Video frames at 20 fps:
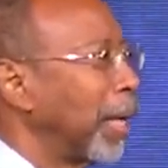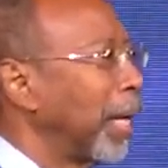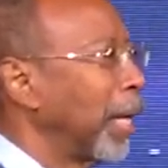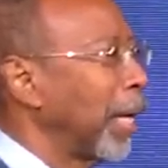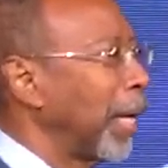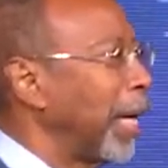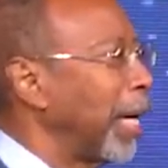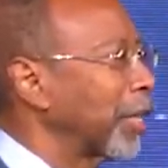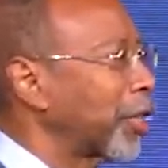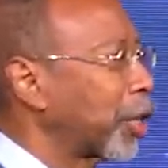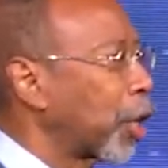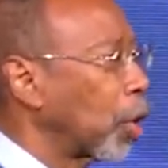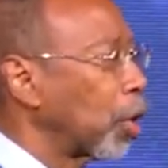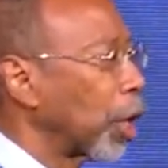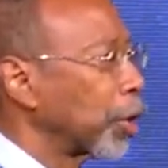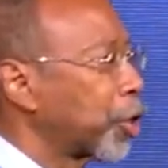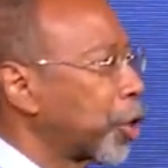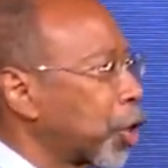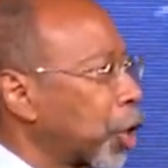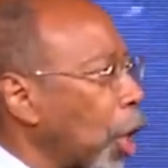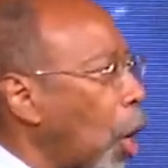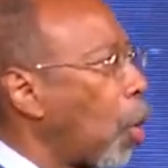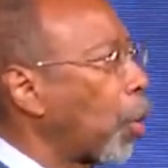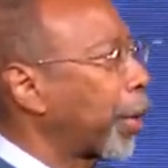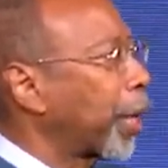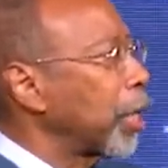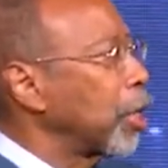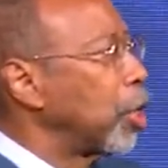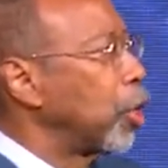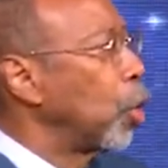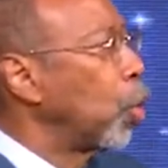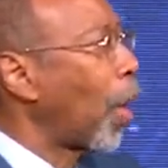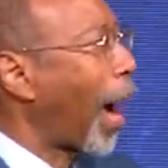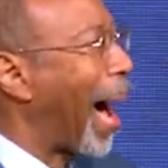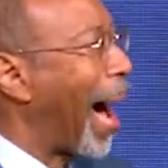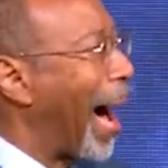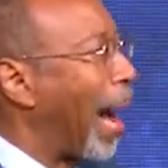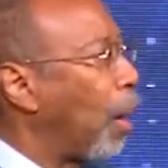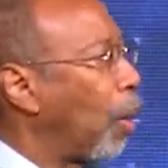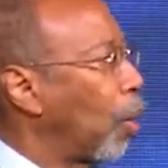It's going to choke you
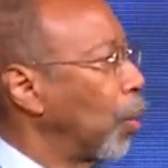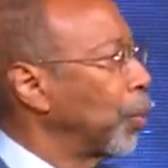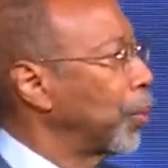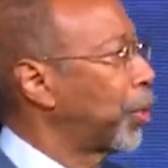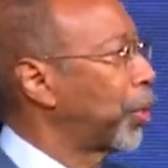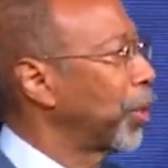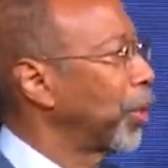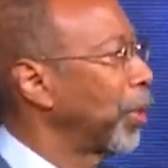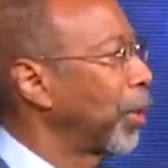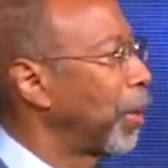out.